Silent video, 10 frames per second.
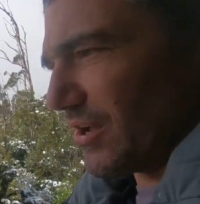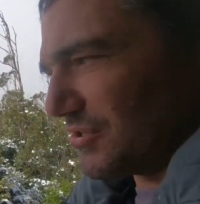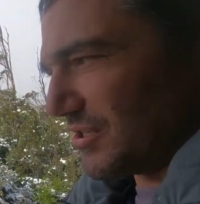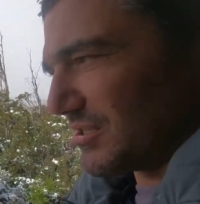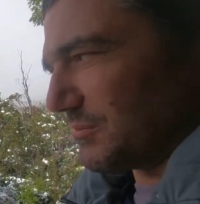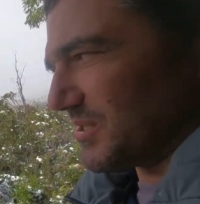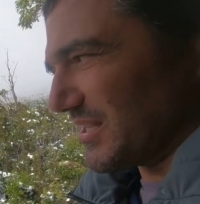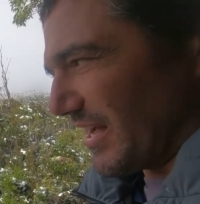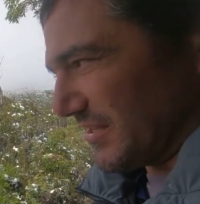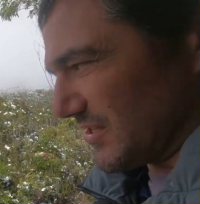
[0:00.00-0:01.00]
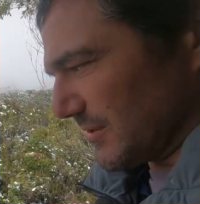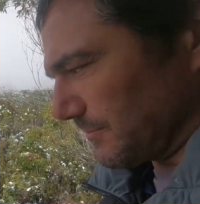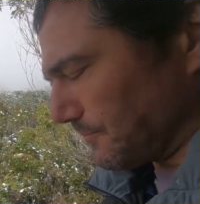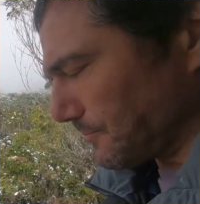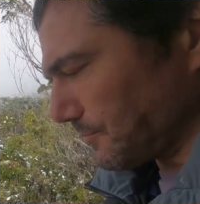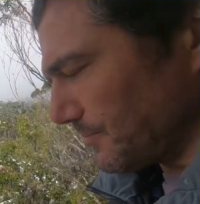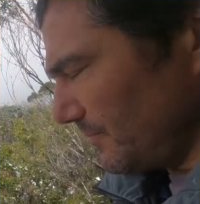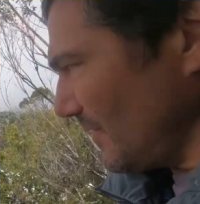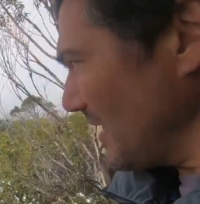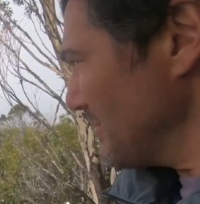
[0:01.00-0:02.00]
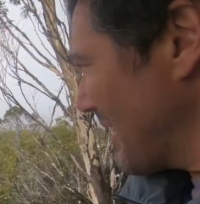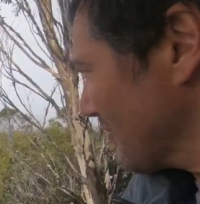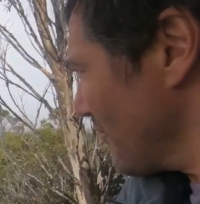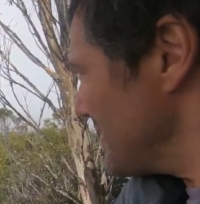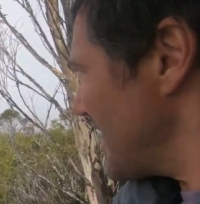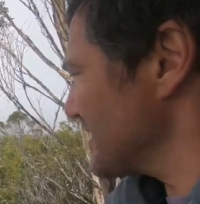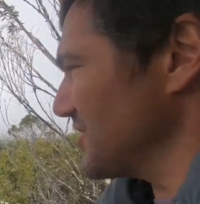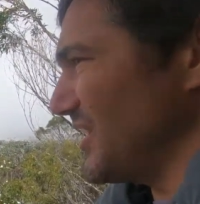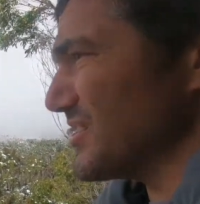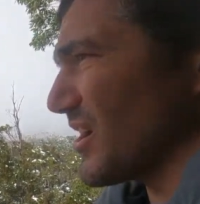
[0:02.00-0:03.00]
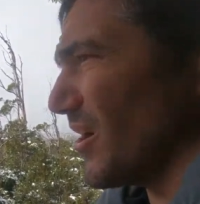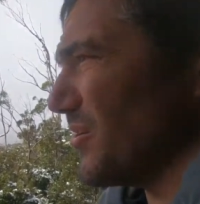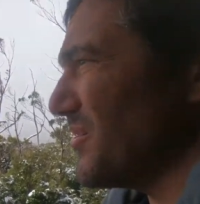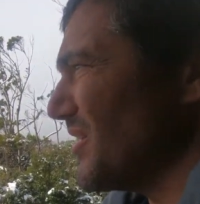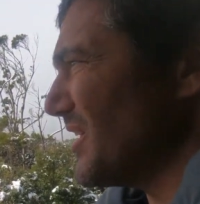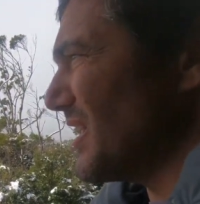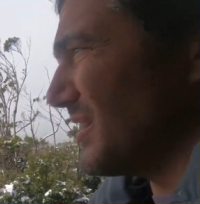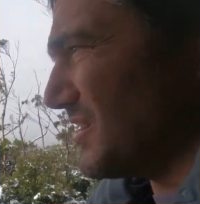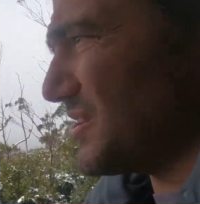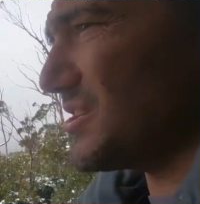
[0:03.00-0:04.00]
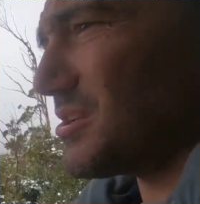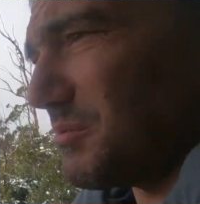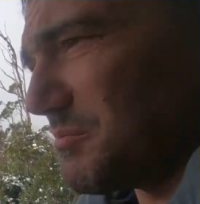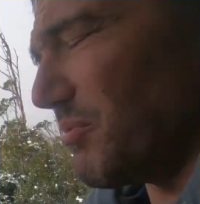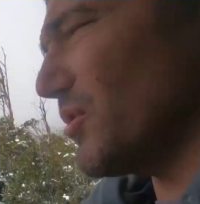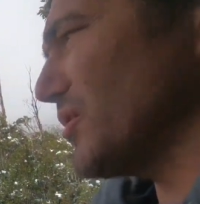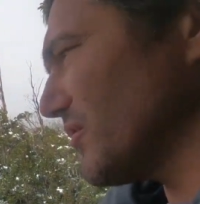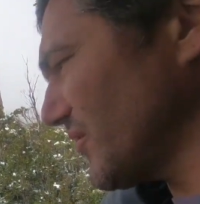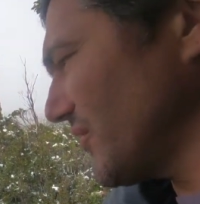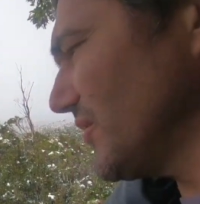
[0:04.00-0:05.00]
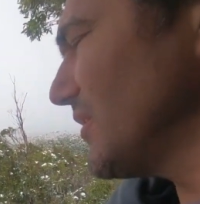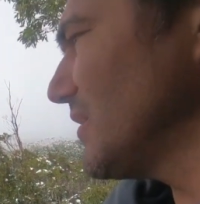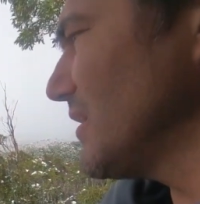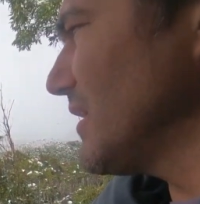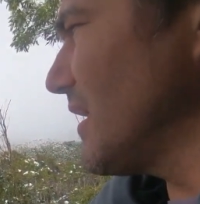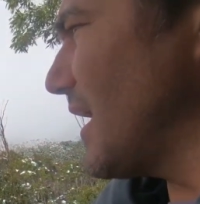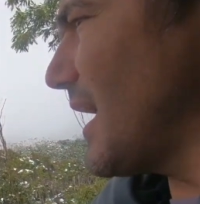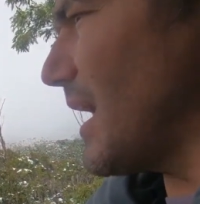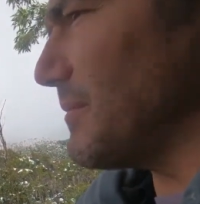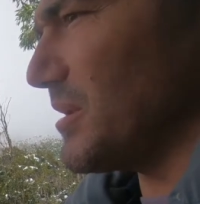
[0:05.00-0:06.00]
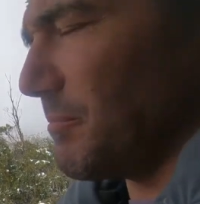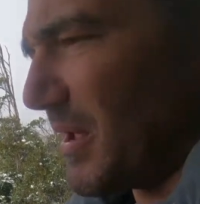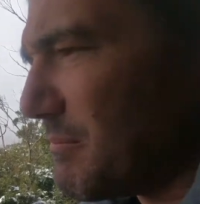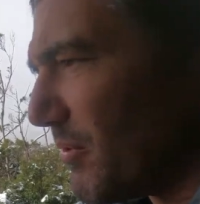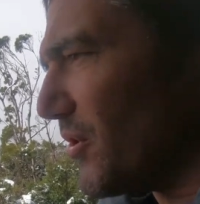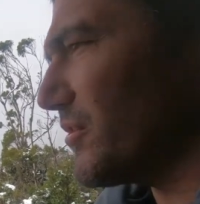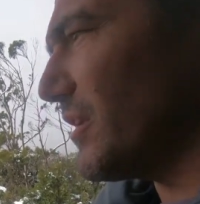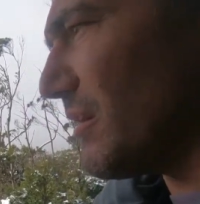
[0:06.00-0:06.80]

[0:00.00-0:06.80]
ecosystem states. About 3,000 years ago, this system was burnt. It had been burnt,